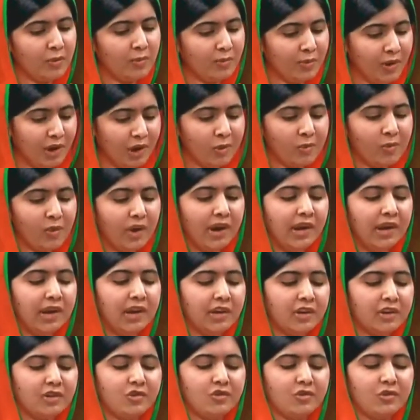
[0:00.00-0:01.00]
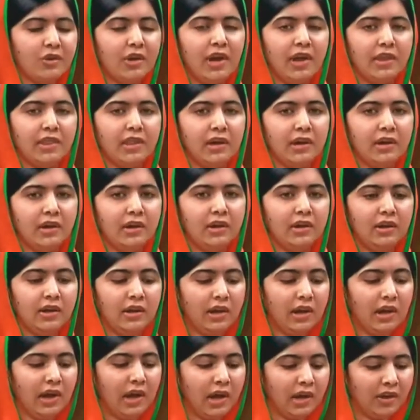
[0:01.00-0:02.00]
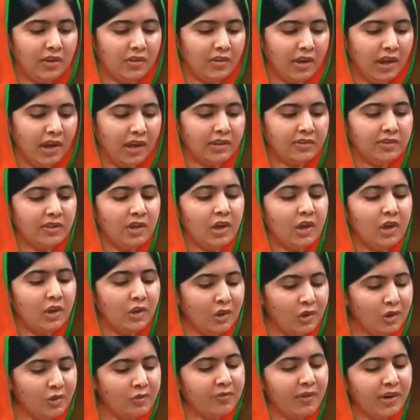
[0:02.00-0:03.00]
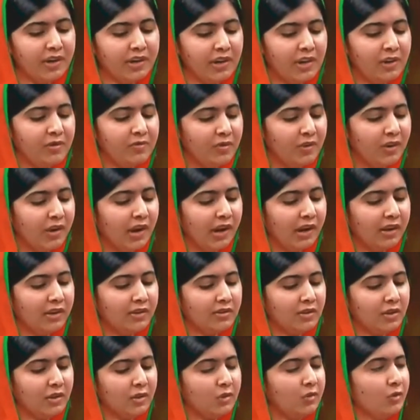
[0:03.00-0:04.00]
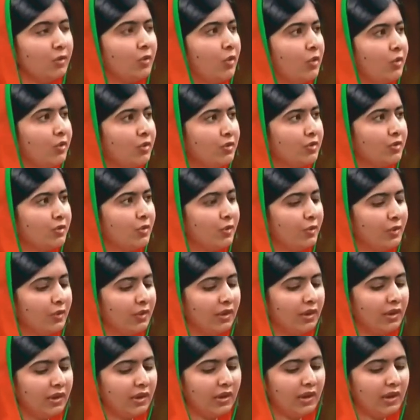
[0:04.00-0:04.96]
Bring world leaders together and raise new funding for girls to go to school.